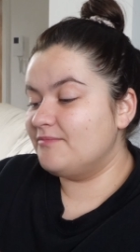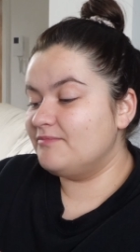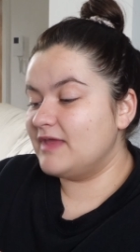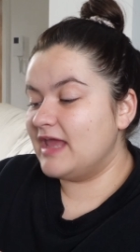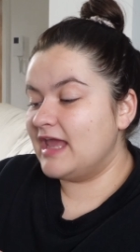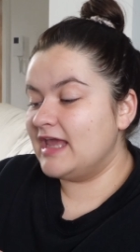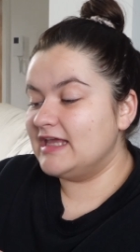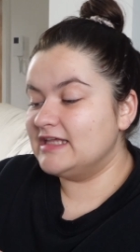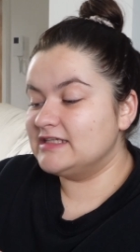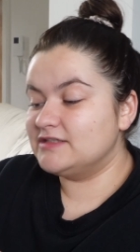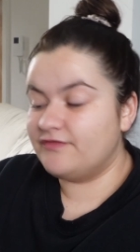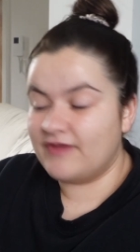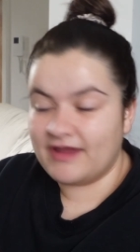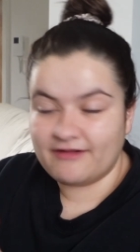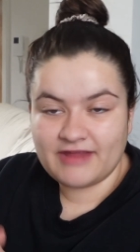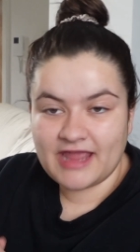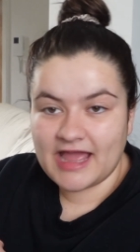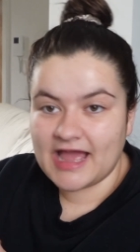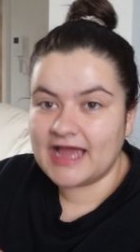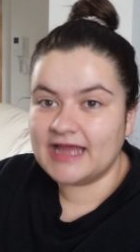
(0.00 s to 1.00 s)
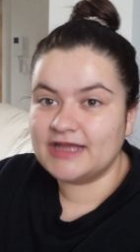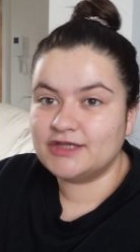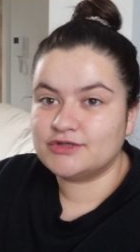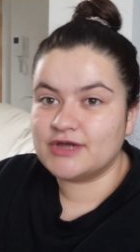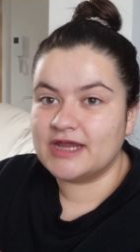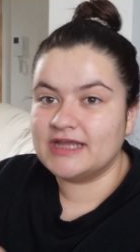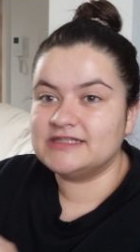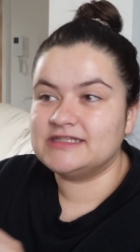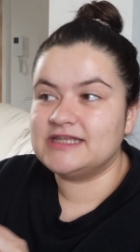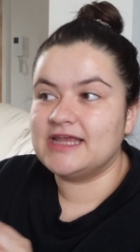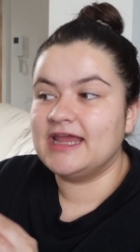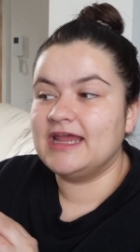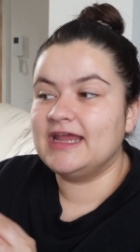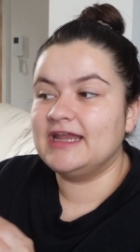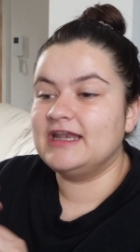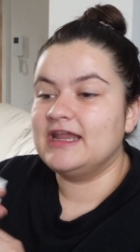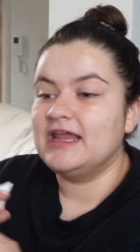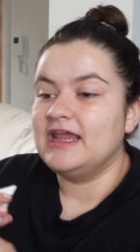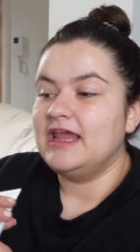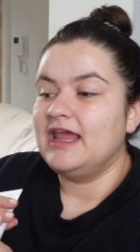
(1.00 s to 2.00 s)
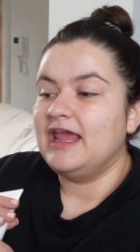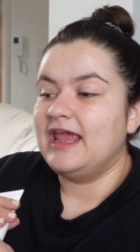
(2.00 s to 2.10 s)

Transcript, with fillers: it is very hydrating.